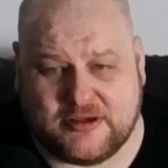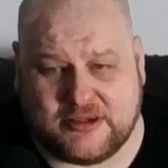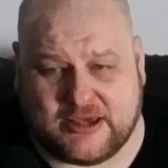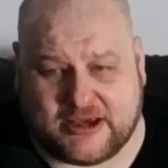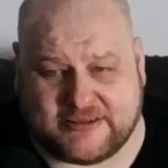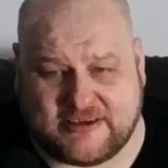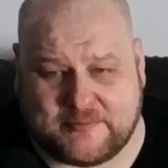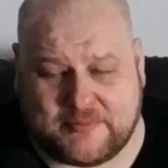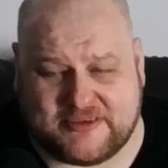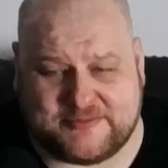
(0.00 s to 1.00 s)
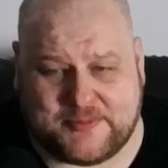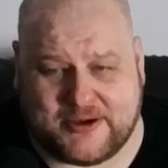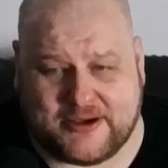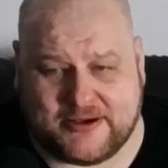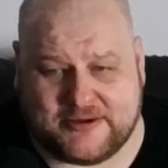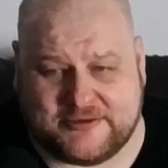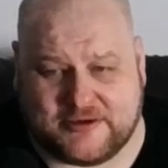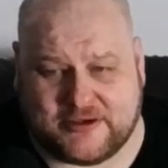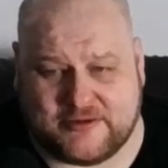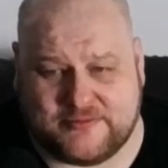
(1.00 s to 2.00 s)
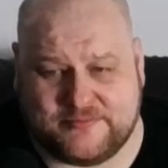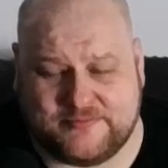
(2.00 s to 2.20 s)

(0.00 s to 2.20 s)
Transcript: Kick attempt missed by Duncan.